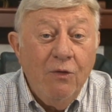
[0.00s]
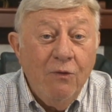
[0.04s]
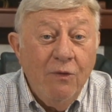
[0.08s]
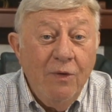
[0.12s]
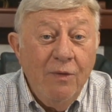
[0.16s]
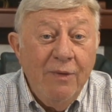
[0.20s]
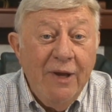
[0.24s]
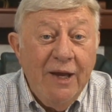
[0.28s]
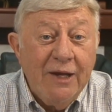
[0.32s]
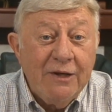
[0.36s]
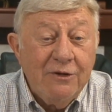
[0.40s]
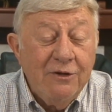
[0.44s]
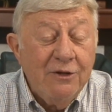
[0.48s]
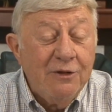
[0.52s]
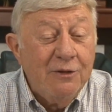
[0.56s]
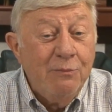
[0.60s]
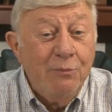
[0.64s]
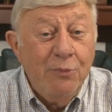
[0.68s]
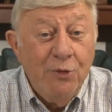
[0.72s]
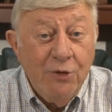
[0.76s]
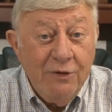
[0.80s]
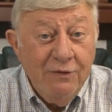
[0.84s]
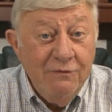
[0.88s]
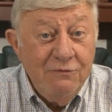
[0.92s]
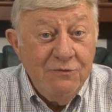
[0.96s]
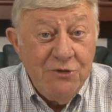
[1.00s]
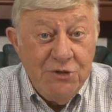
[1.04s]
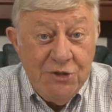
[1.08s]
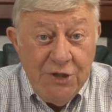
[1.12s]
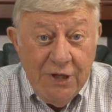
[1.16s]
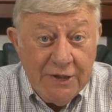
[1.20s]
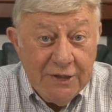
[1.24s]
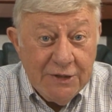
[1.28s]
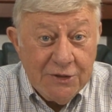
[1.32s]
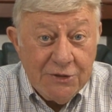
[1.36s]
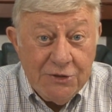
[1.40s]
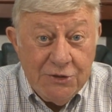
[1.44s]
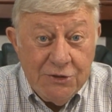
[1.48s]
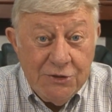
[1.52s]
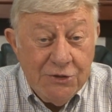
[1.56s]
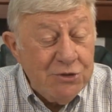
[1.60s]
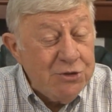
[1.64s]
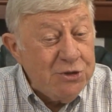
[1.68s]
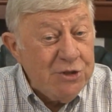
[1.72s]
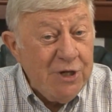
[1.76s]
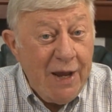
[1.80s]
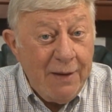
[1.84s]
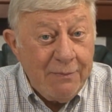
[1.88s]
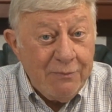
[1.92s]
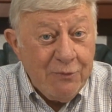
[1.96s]
the way back to the book of Genesis,
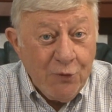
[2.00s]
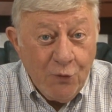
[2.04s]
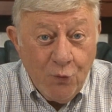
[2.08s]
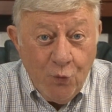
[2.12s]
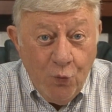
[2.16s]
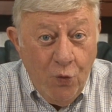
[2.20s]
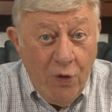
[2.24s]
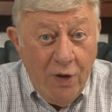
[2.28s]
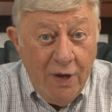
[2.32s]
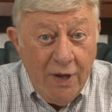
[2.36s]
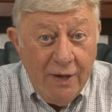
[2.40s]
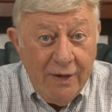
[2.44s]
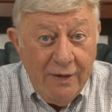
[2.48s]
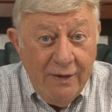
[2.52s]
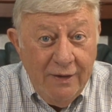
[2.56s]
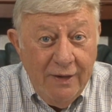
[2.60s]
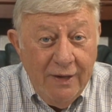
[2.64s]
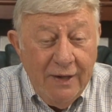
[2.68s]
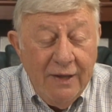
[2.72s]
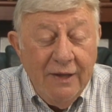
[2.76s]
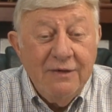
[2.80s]
chapter 1,